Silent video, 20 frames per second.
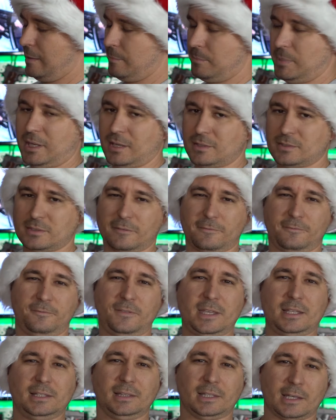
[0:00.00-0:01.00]
because the
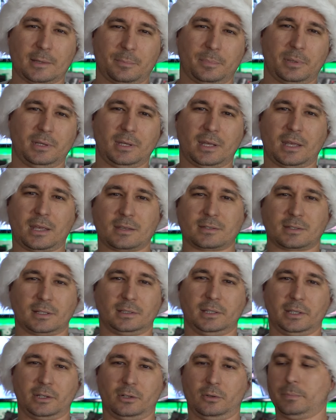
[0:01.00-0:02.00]
feed lip is a
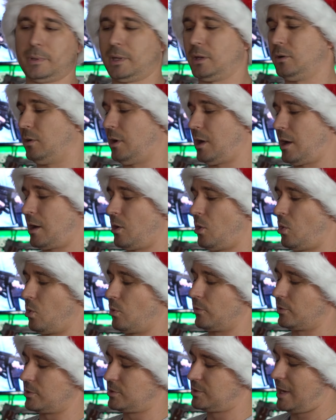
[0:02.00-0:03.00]
little bit
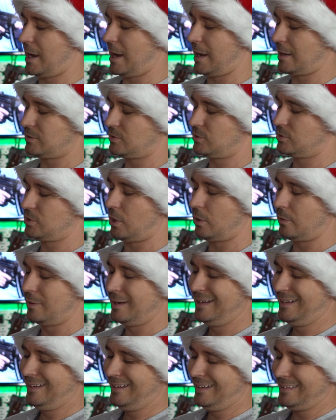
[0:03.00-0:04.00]
oversized. So
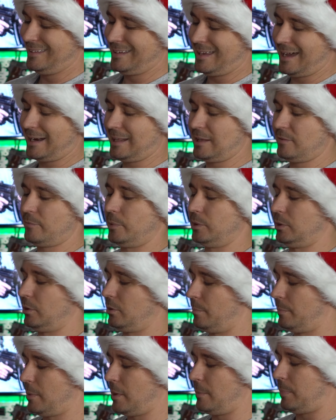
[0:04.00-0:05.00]
you gotta give them a
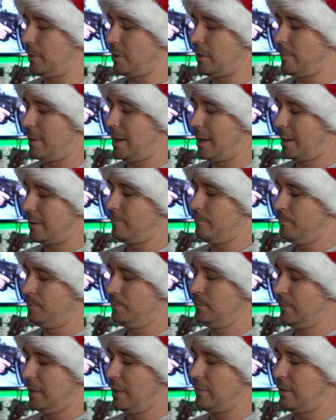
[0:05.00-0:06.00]
little bump on the bottom,
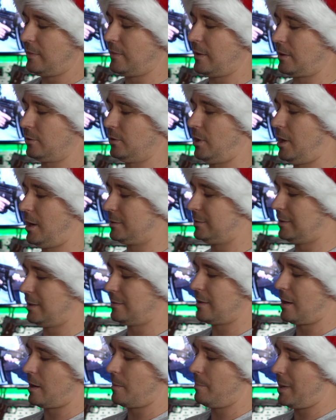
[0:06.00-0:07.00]
and then they're locked in
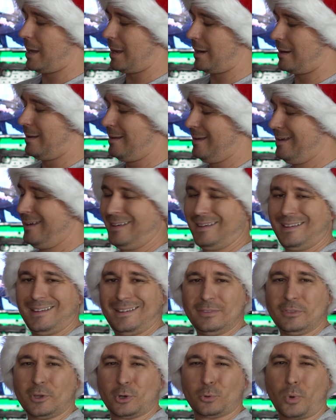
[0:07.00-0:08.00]
there, but
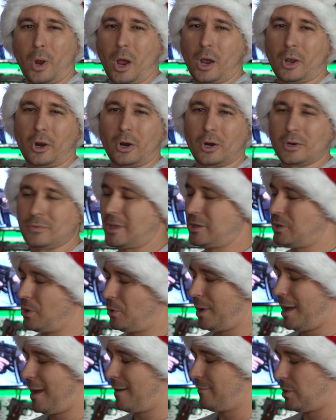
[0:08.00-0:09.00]
they're rock hard. They
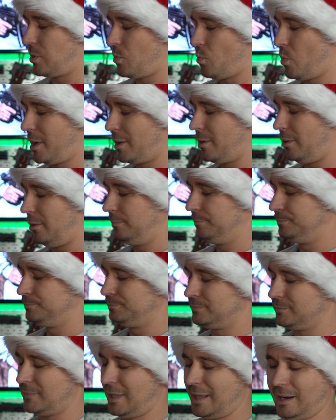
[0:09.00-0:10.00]
don't have any wiggle.
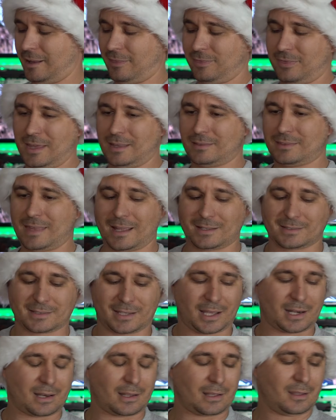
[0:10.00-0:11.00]
And I think that's
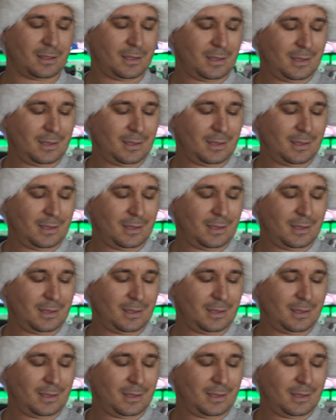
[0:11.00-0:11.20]
kind of